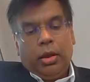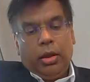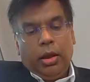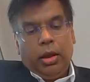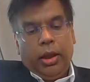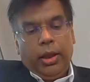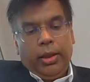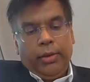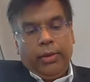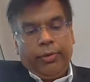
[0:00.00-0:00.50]

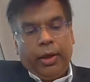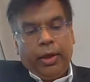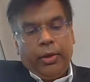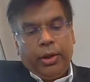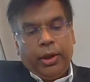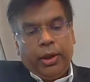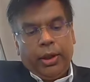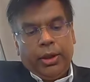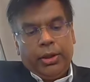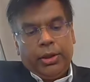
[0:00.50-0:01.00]
lay the
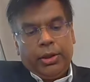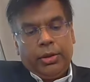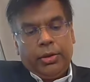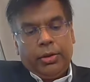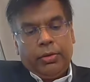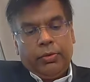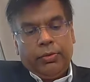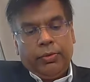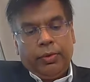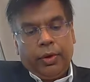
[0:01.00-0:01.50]

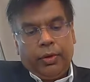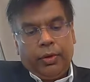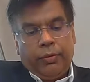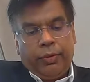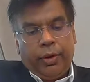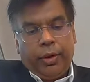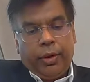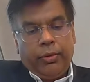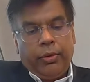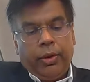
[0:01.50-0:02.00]
foundation for,
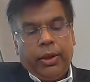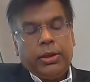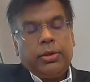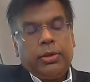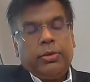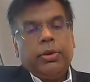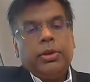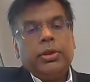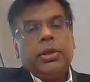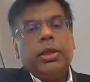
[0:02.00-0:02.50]
for the rest
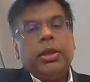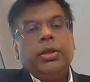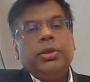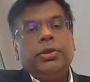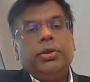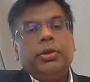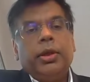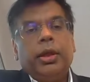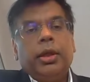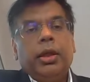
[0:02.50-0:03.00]
of the
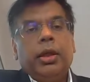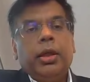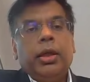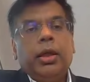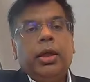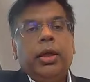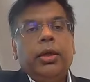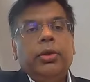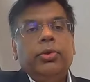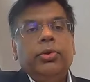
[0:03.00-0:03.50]
century. And
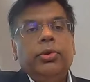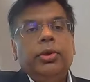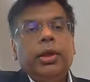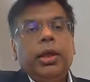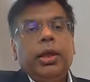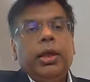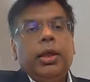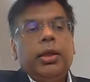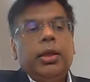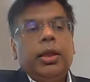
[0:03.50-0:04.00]
I do
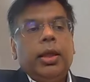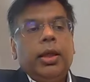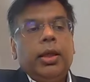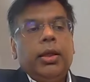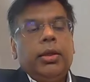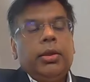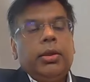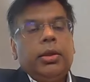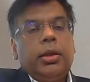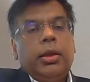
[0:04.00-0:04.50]
think
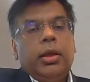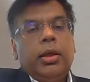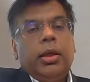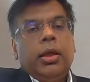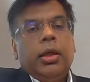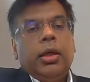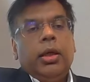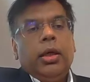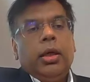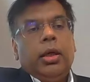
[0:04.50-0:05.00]
that
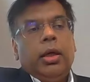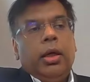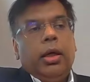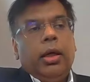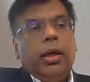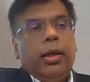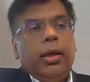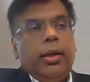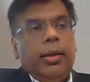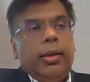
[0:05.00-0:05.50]

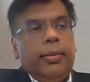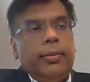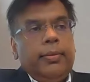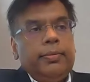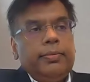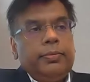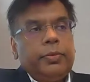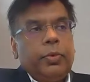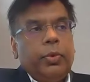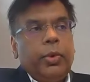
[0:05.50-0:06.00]

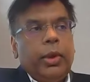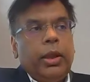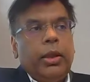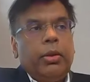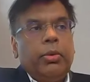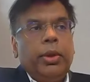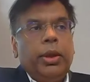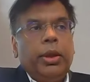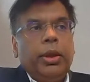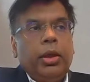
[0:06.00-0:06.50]
um,
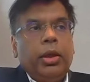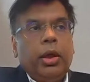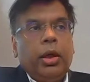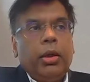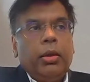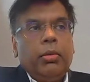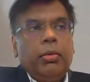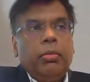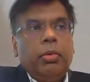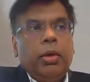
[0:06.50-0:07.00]
whether we are
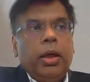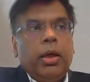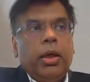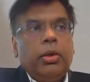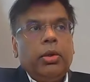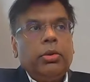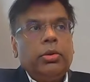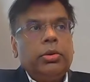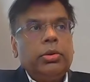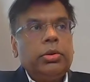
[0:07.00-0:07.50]
talking
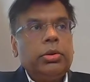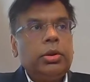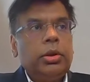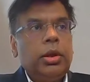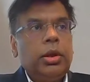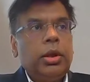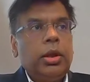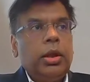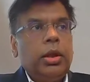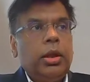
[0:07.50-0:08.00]
about
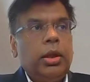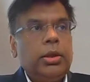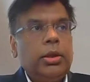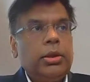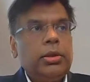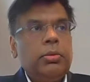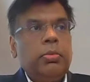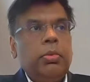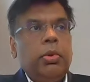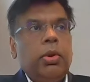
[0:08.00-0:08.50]

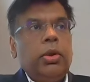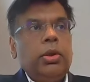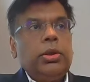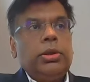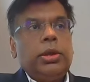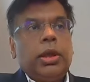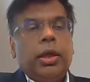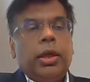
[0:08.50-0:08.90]
nuts and bolts